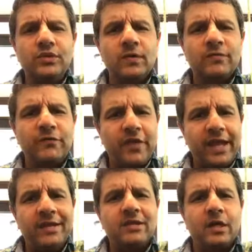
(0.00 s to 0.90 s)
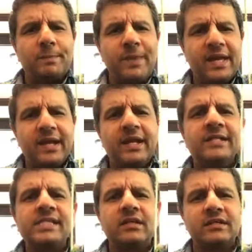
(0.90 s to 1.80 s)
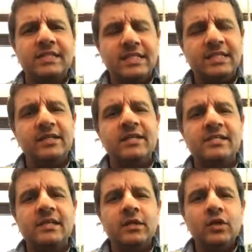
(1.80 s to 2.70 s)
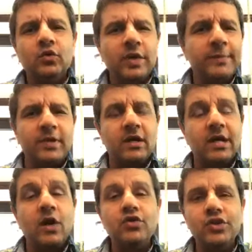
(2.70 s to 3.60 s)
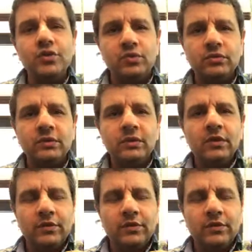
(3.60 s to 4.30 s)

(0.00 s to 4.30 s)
your friend or parents or seniors, whoever around you.